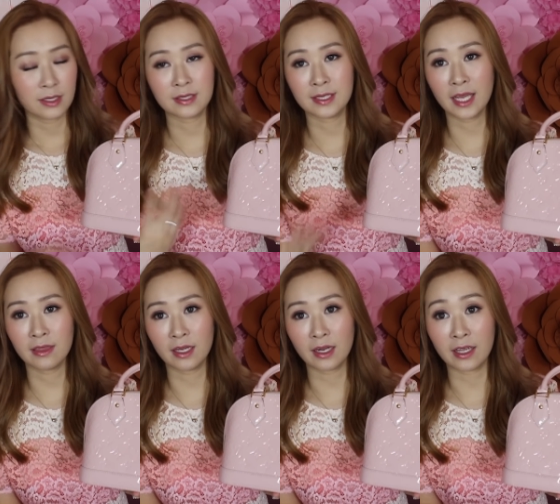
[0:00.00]
They
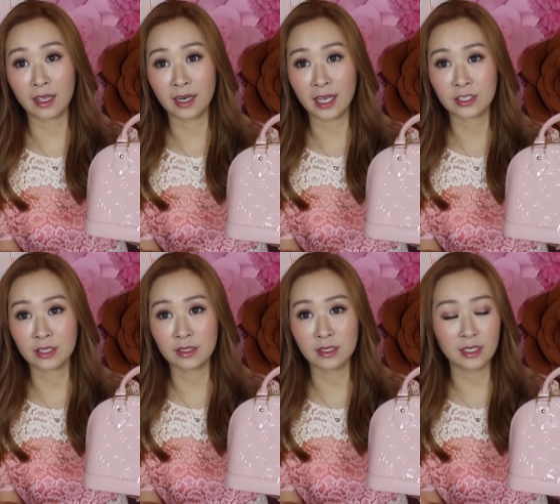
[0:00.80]
said that I can
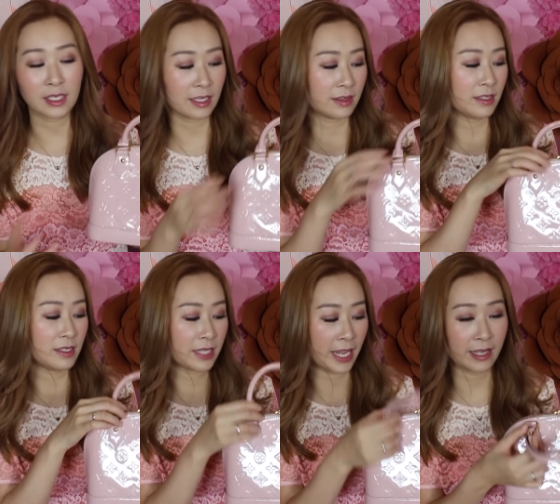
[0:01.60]
actually get
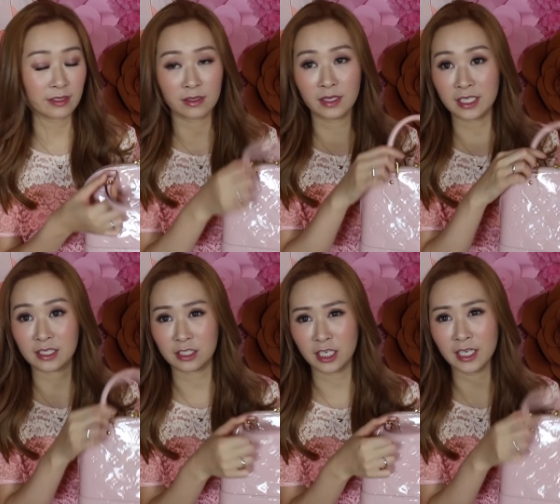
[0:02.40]
this handle
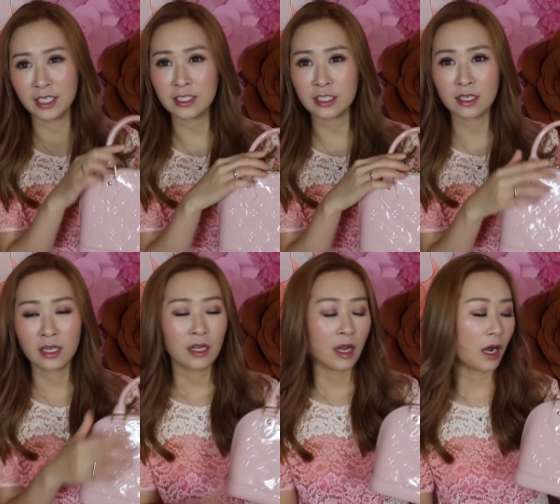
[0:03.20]
exchange
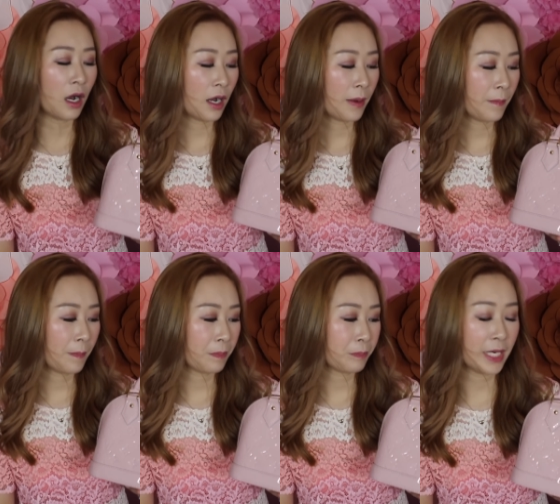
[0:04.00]

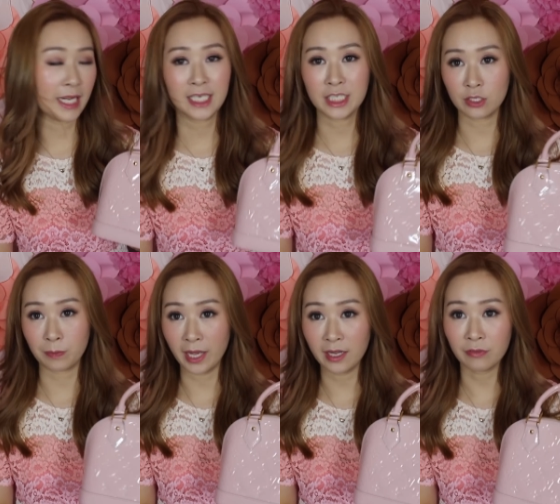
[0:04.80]
um, but I need to
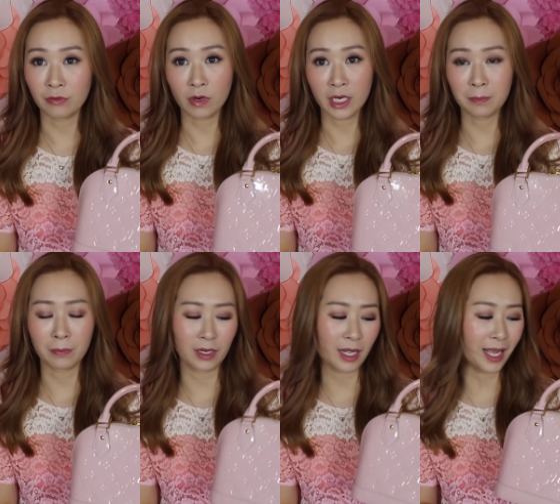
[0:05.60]
pay for
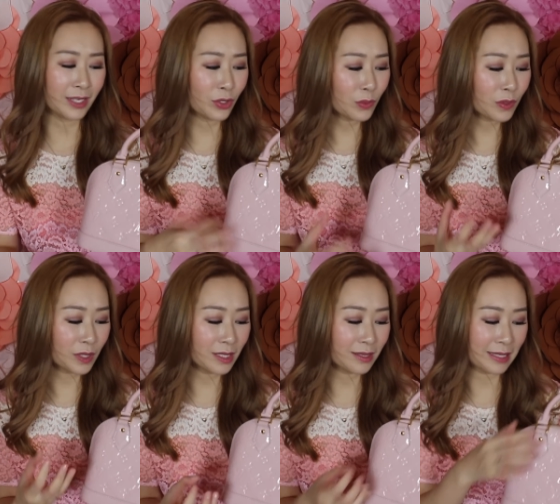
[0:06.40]
it but I don't
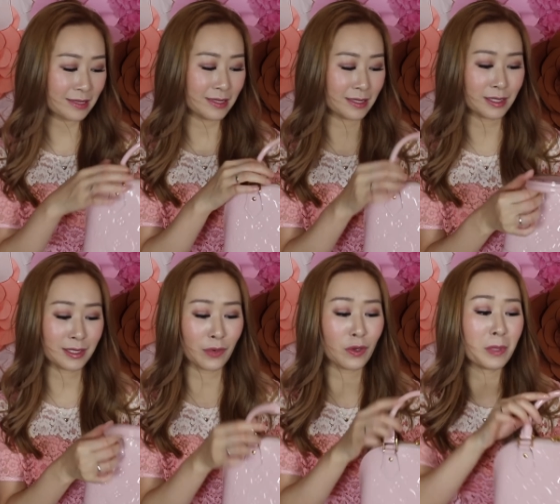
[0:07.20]
think that's
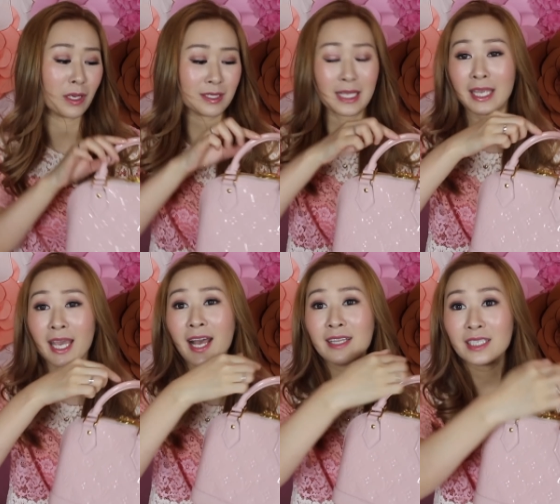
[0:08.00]
necessary because I
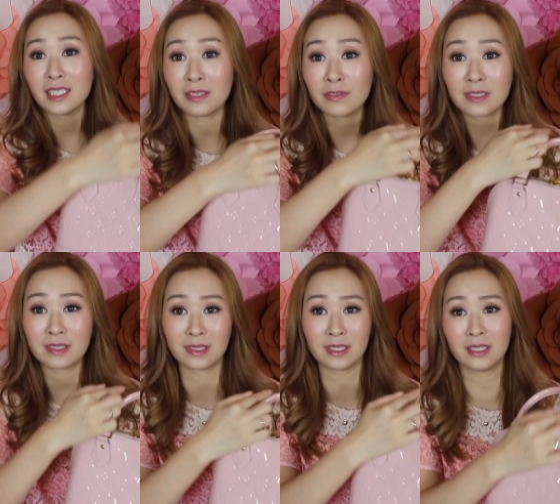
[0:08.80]
can't even
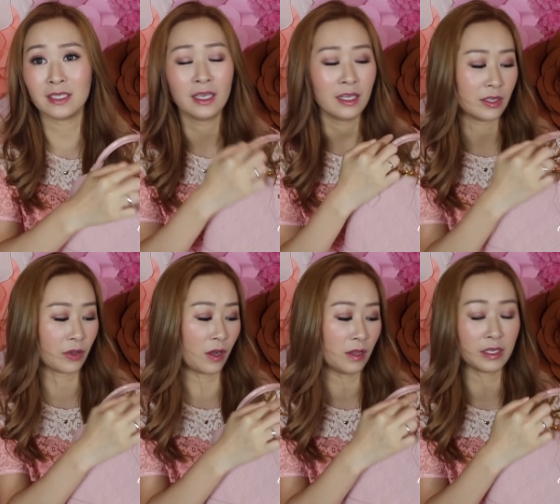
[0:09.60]
see the
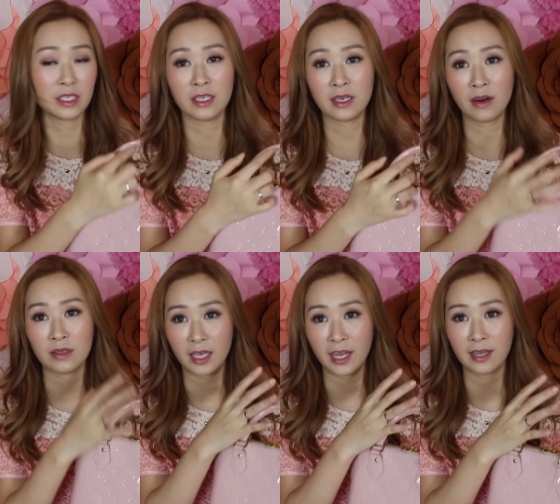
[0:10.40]
color here
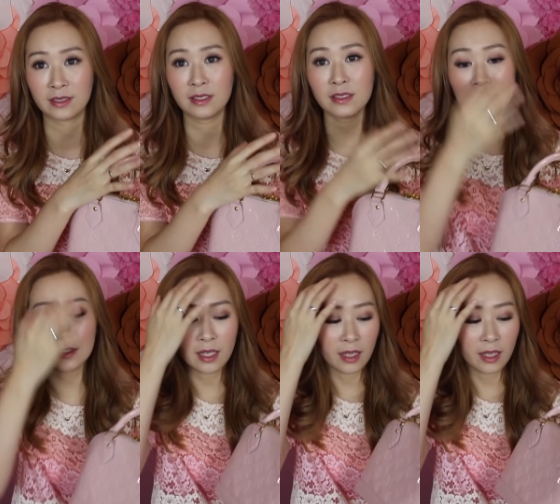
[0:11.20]
on the handles